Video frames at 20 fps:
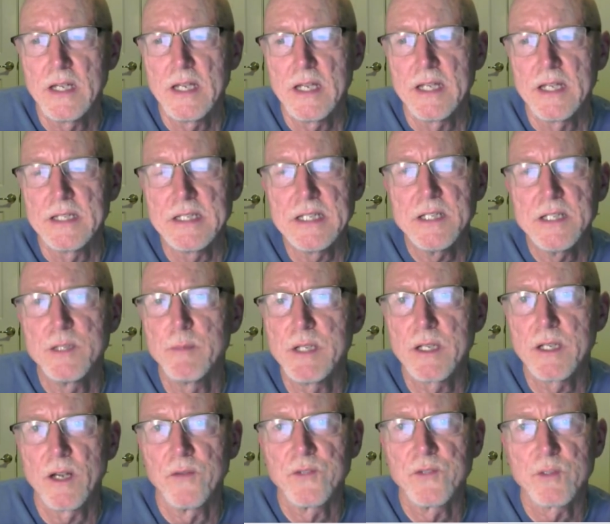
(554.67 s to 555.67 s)
need to
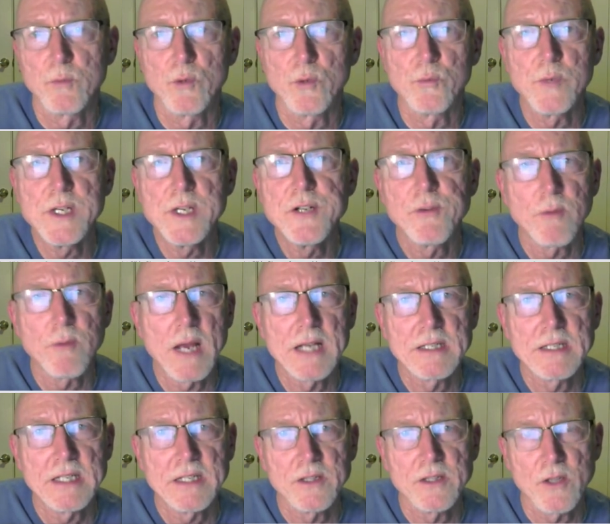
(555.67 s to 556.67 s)
be comfortable
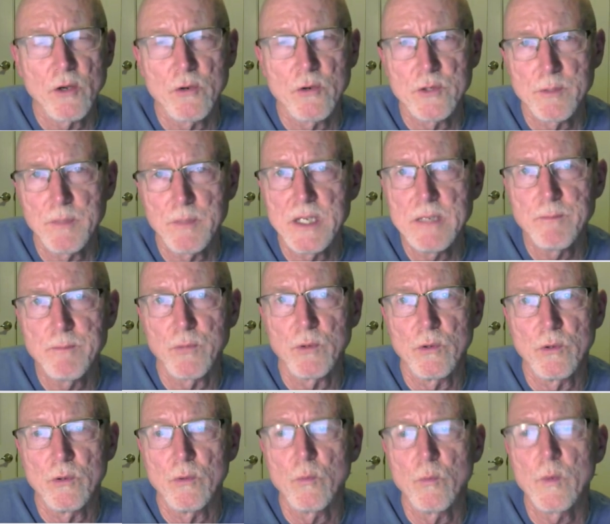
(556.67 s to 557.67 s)
redirecting those
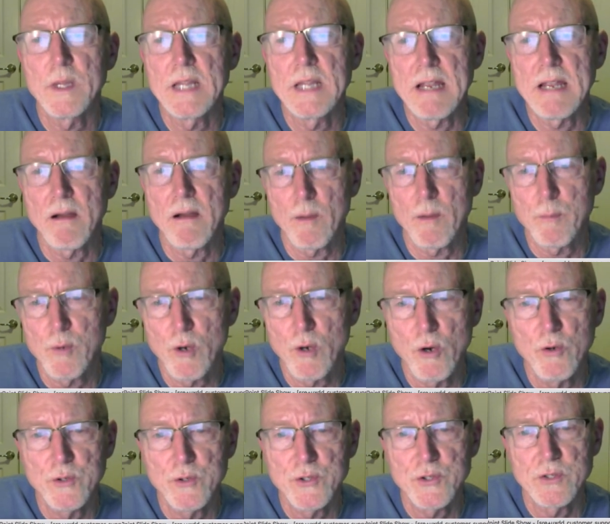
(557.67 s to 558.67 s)
people when they are
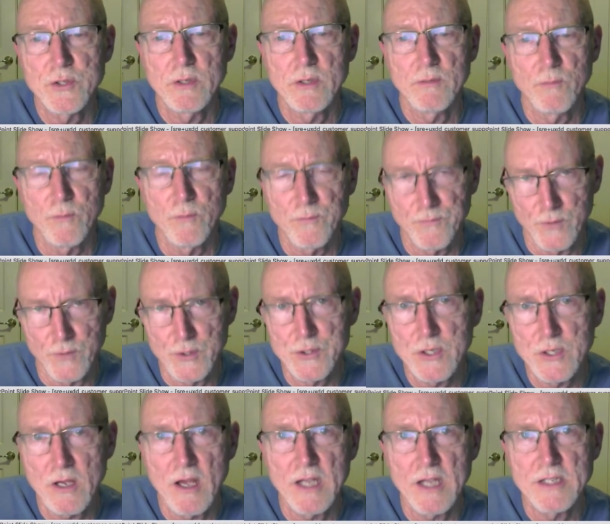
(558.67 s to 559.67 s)
approached
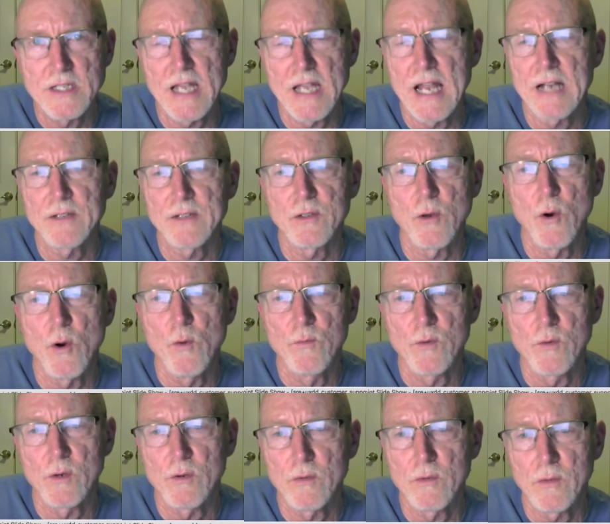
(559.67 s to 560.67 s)
first contact
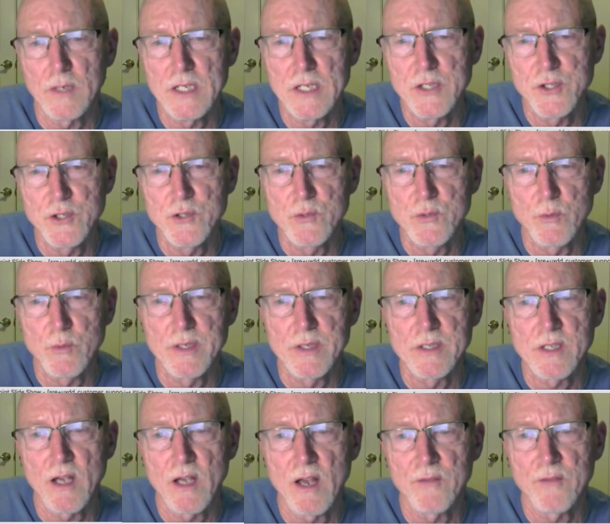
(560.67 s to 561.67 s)
over issues with
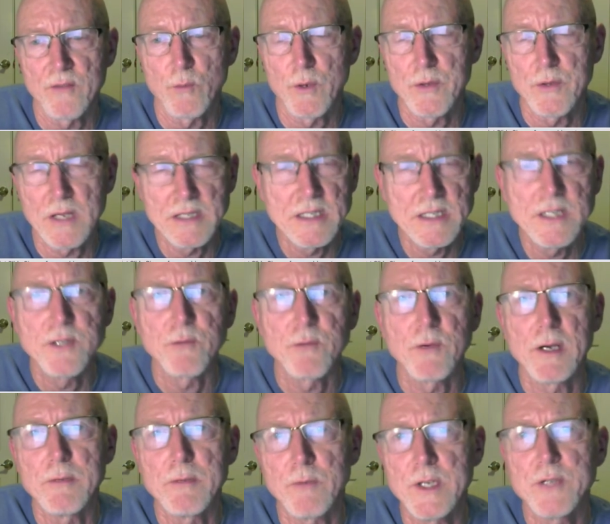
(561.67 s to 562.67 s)
the software. They need to
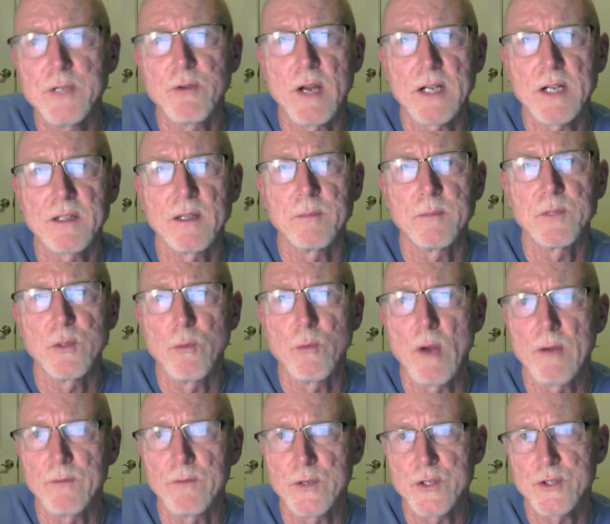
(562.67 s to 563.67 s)
redirect them to
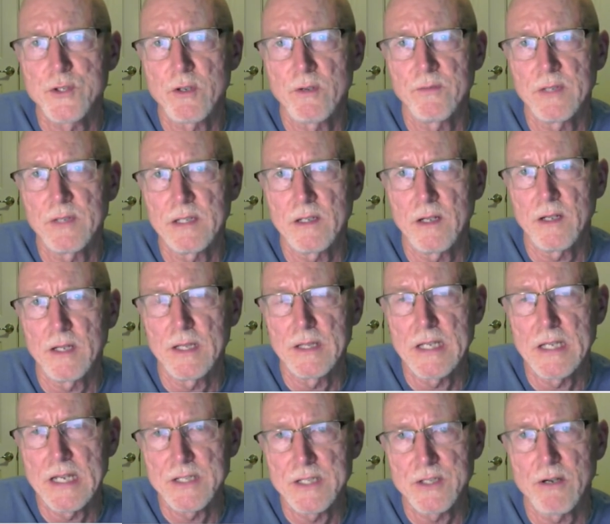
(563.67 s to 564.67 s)
whoever's serving
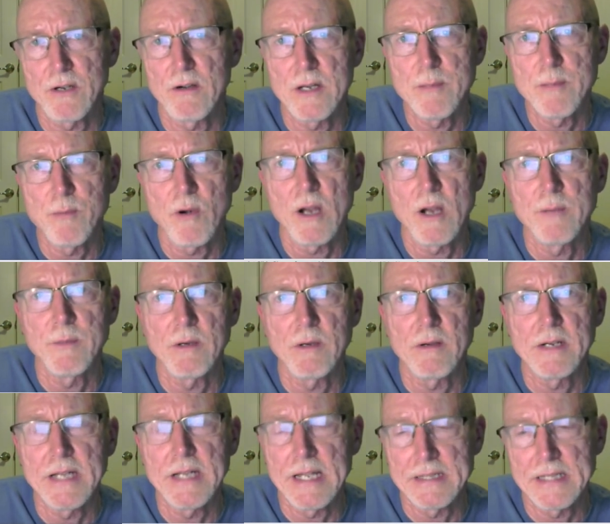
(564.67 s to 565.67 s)
the SRE
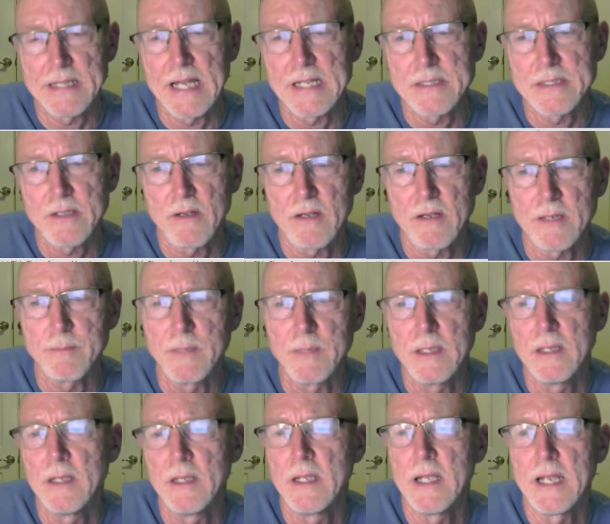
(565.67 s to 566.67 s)
primary at that time.
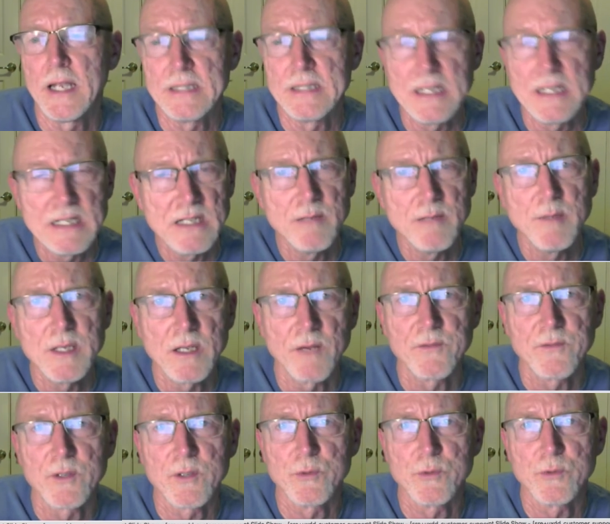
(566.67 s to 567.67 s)
And they need to be
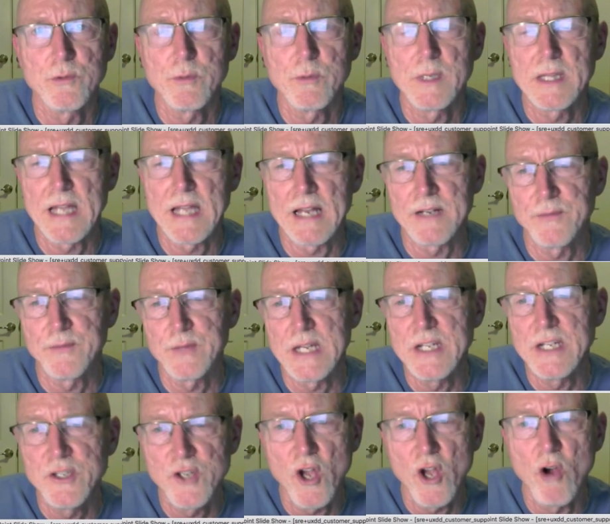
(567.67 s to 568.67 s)
comfortable doing that. If
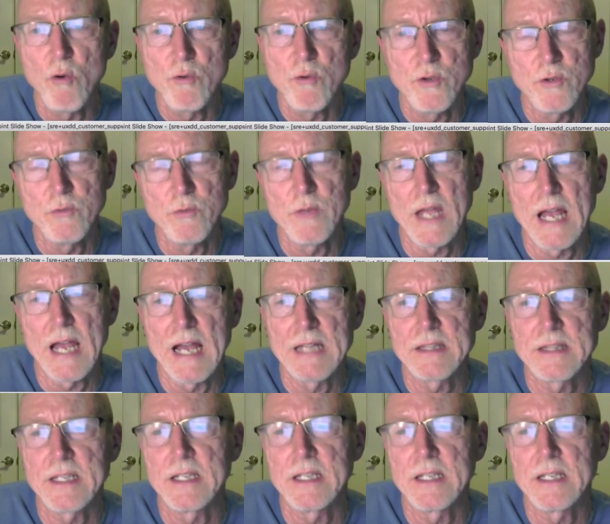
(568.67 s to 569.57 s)
they don't do that,